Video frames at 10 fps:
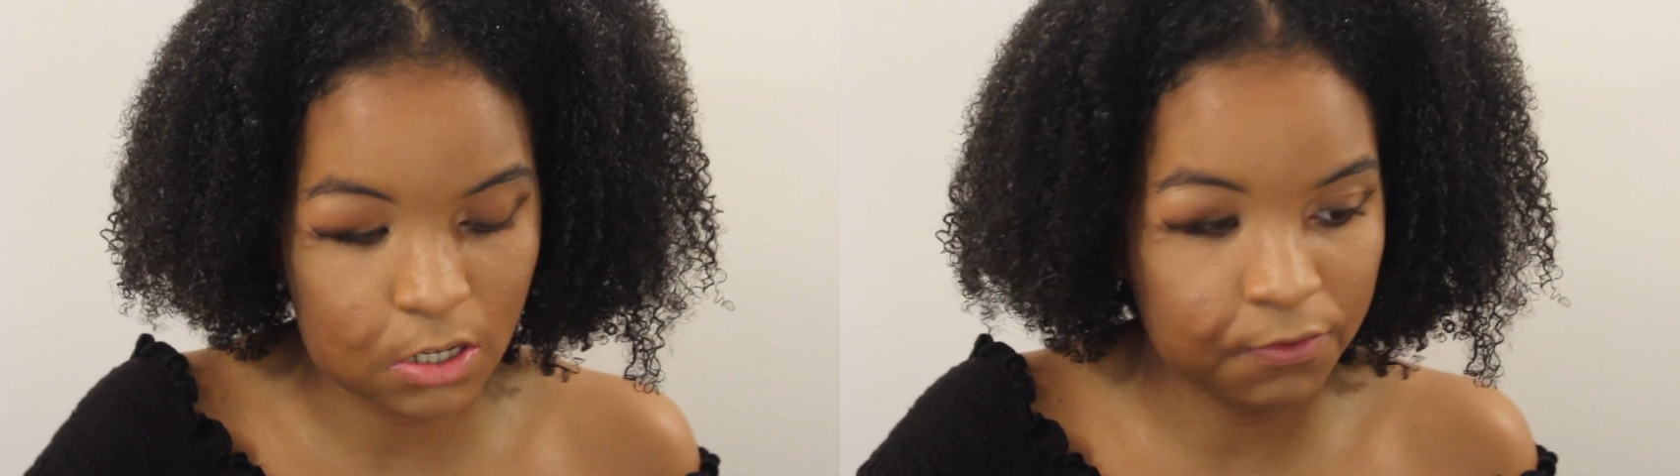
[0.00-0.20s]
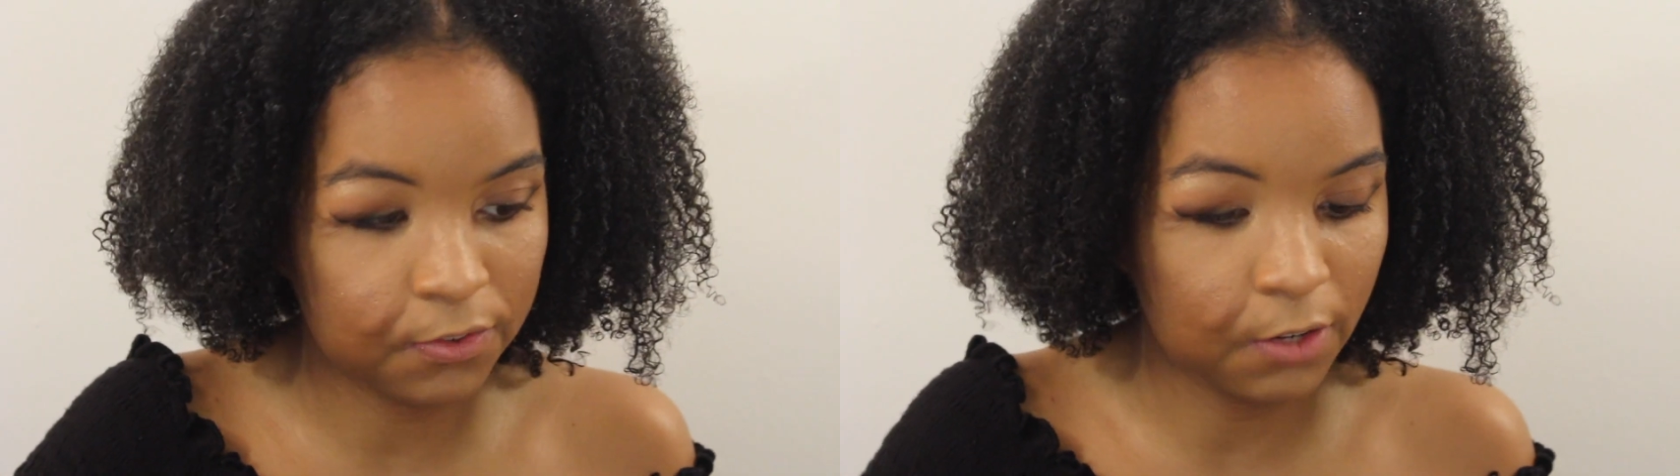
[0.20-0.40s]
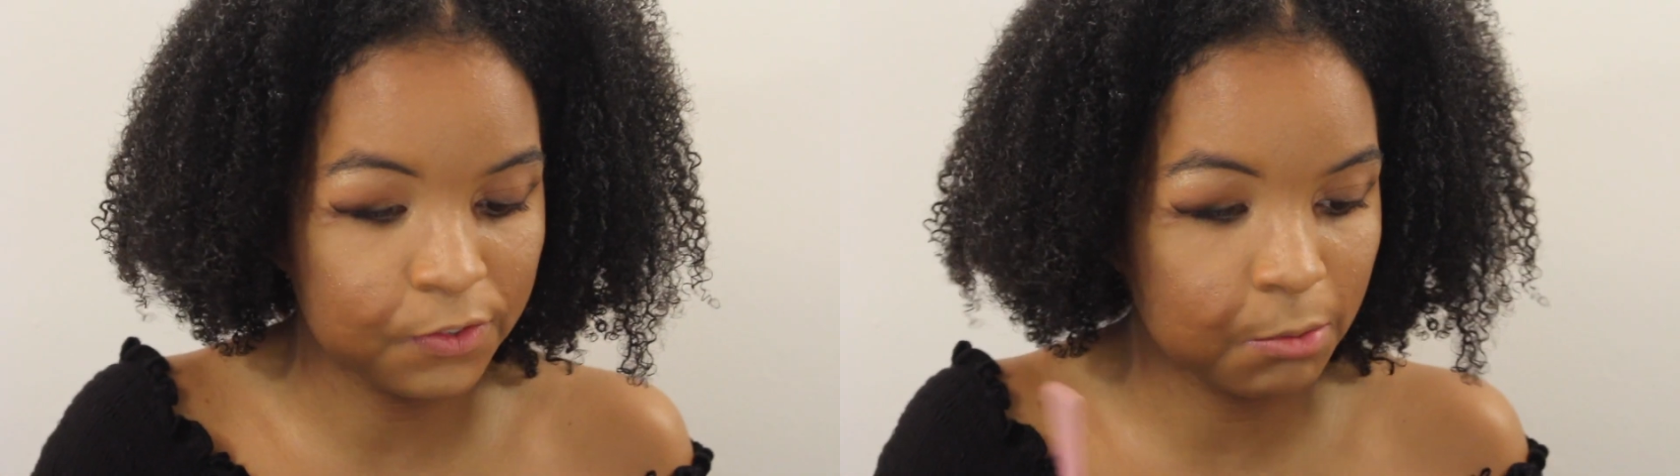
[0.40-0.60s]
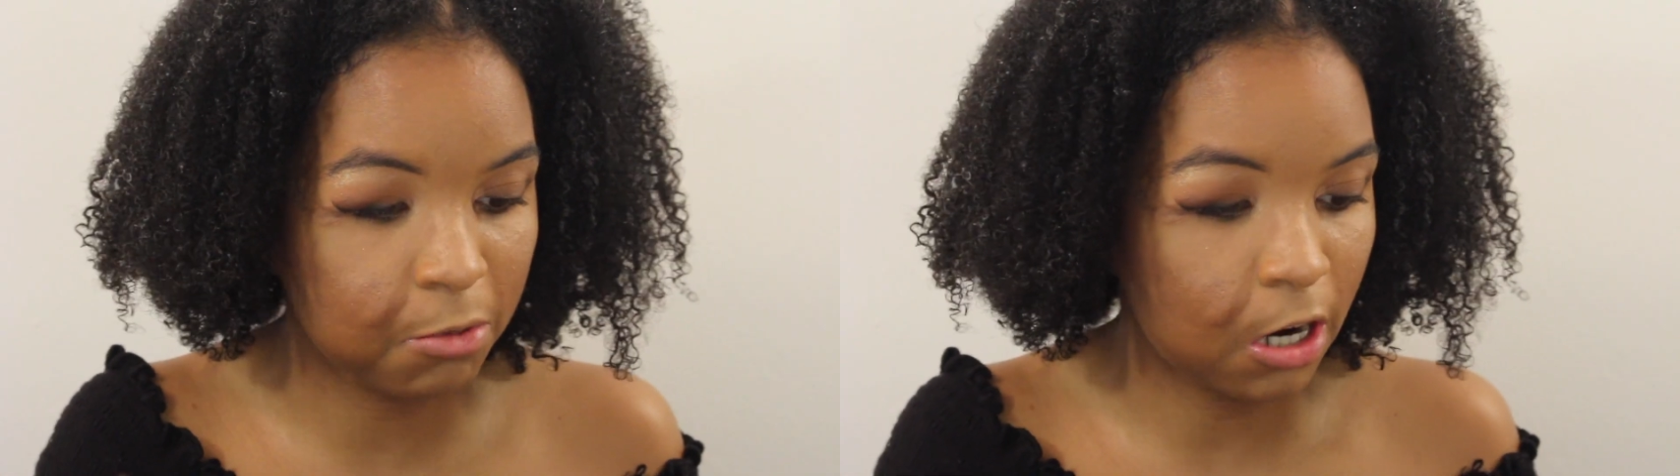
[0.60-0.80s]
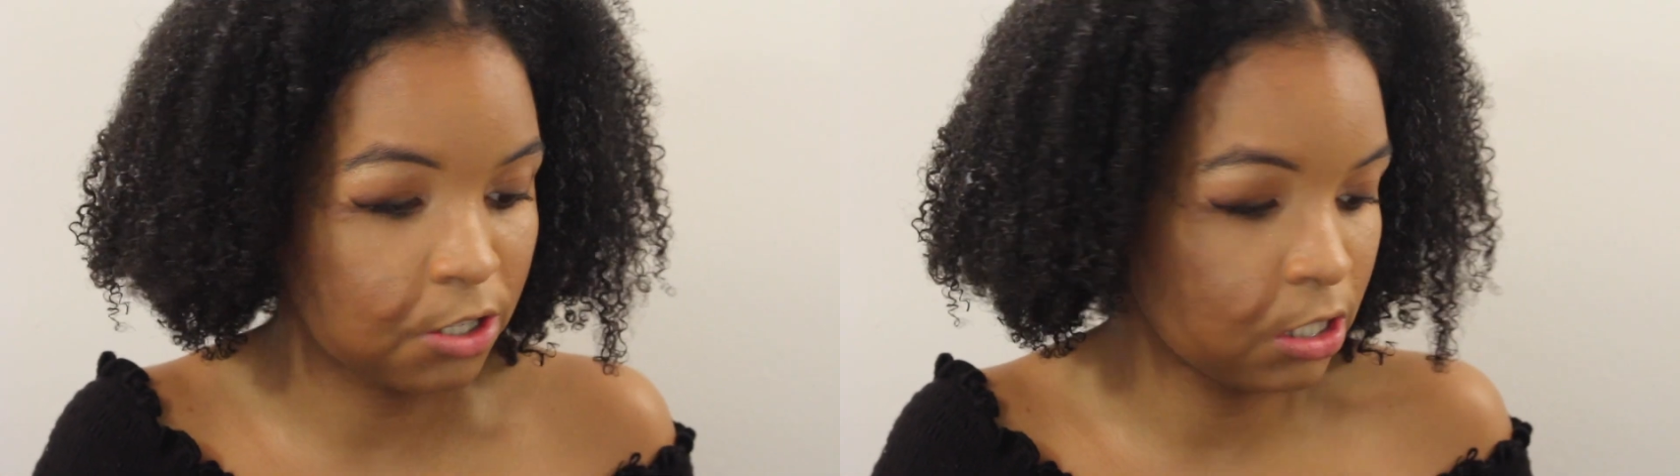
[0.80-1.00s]
a fluffy
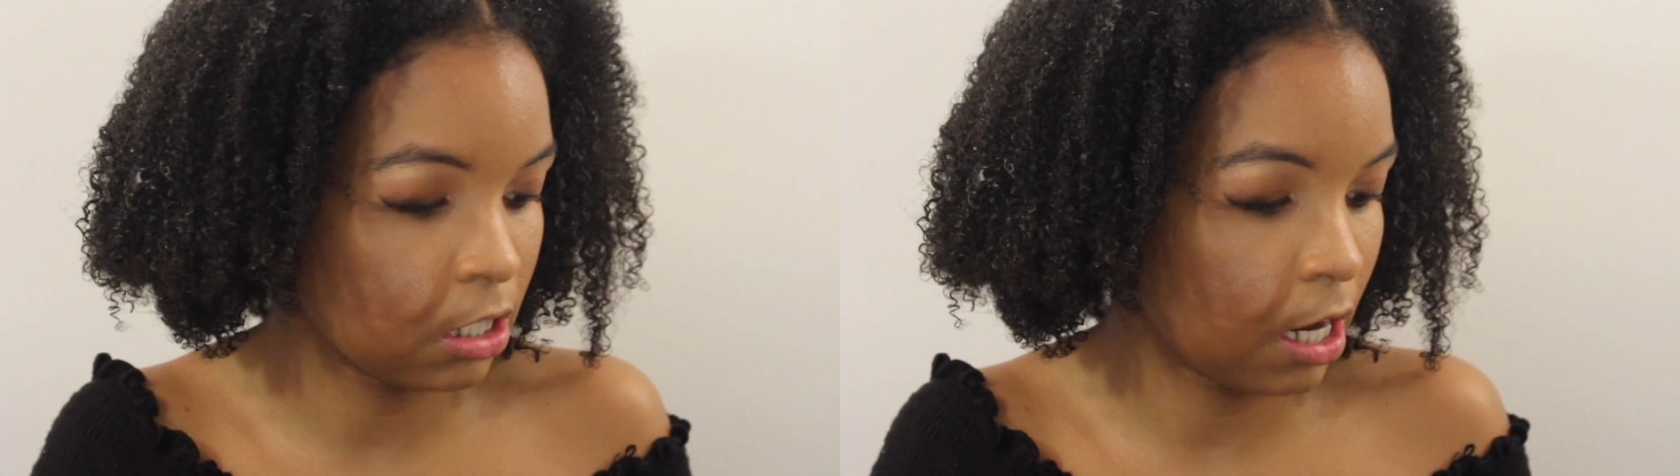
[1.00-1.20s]
brush